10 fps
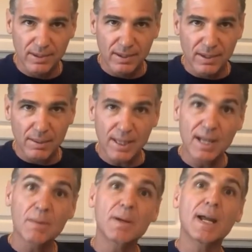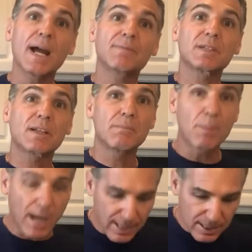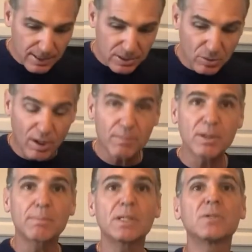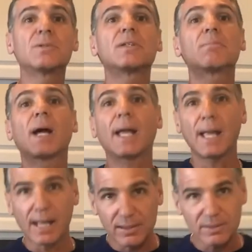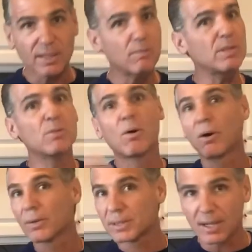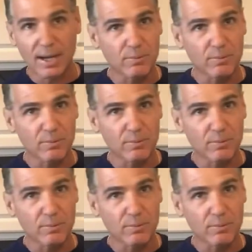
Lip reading: And then I'm going to have to combine it, so I'm going to be using my hands like we do all the time.